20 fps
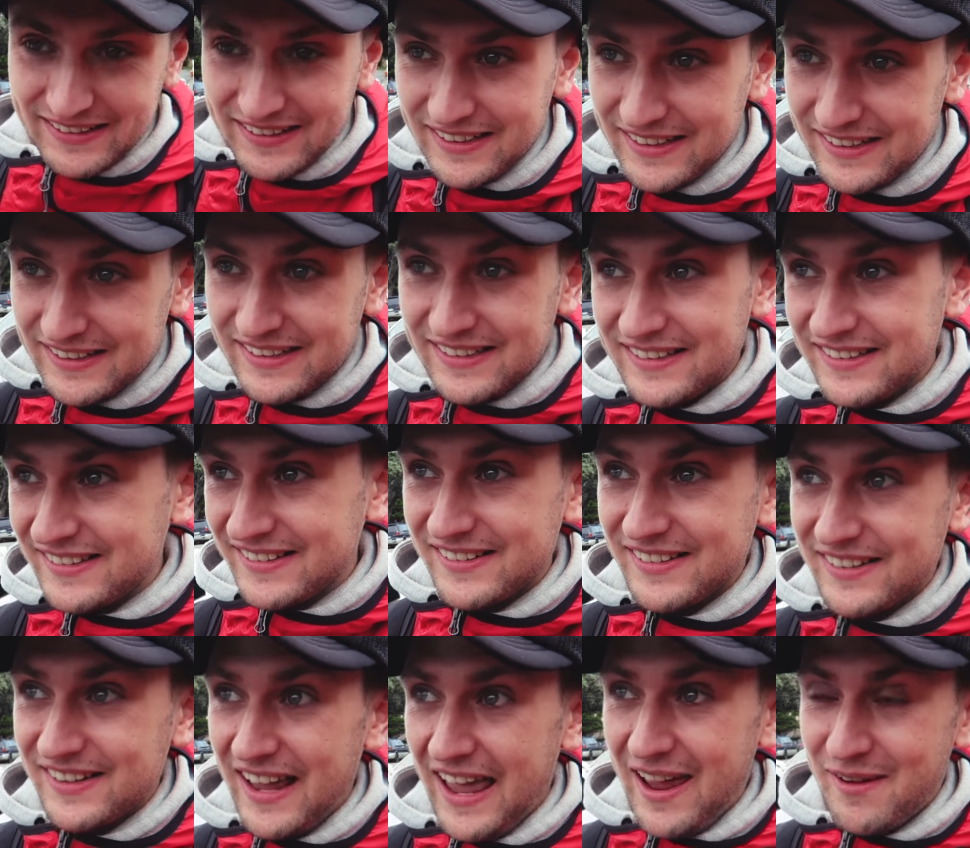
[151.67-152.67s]
It,
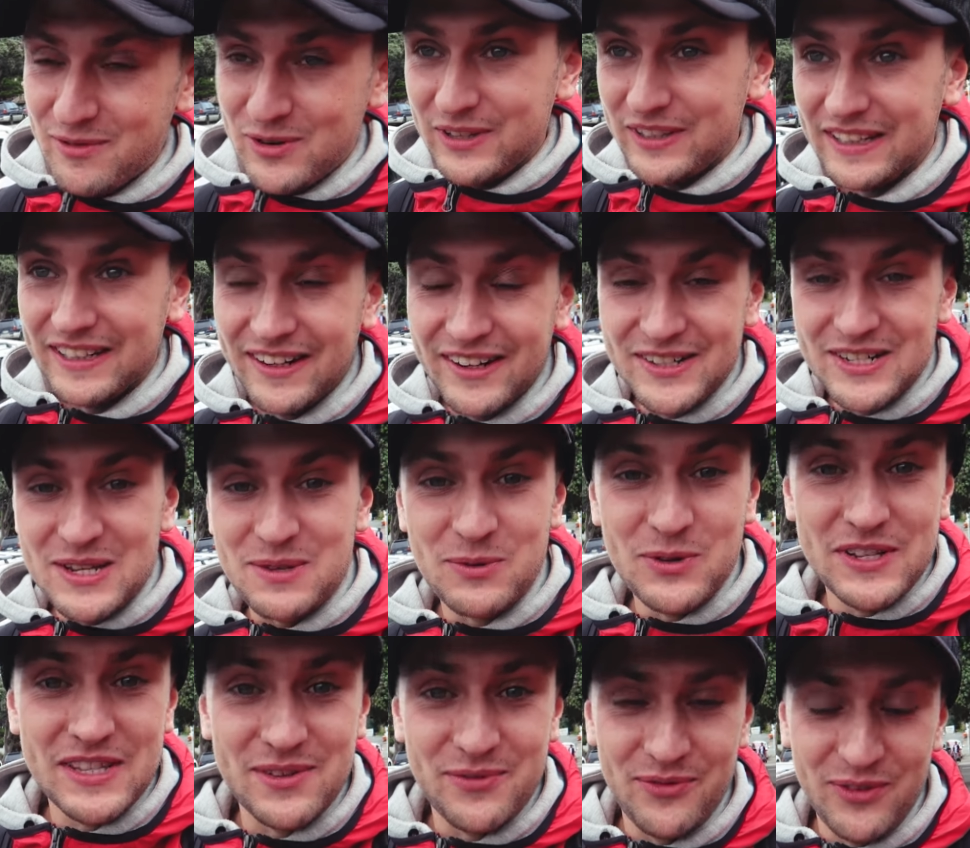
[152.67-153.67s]
everything I just
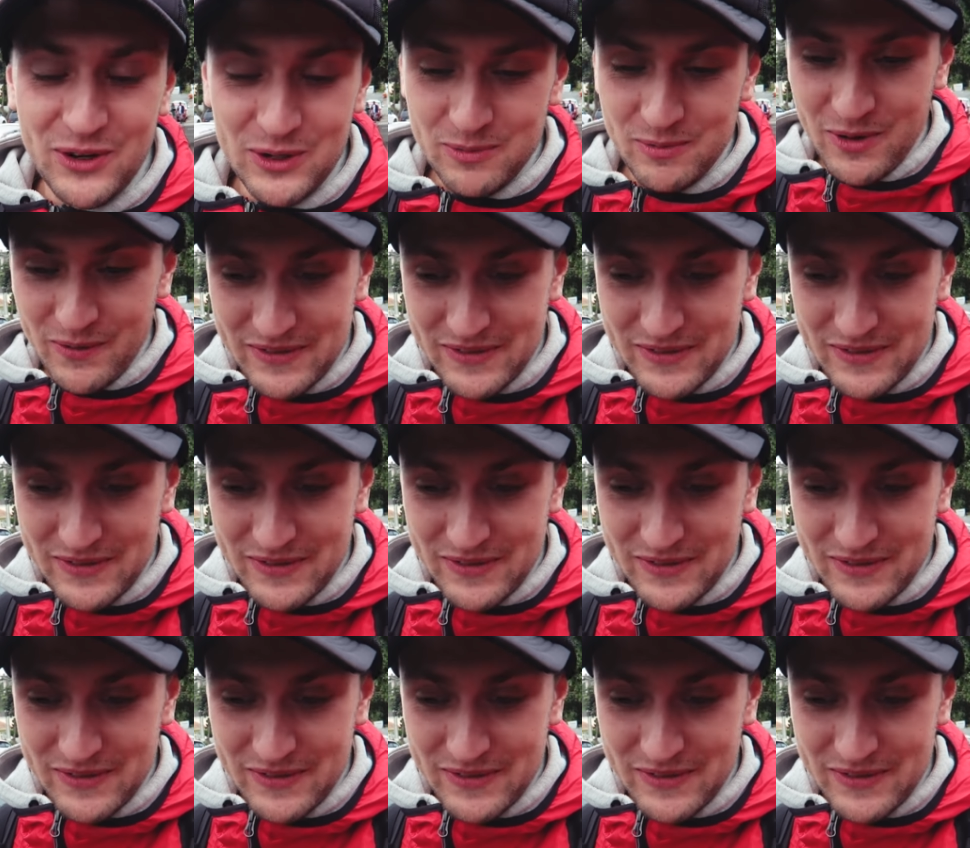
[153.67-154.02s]
wanted to film.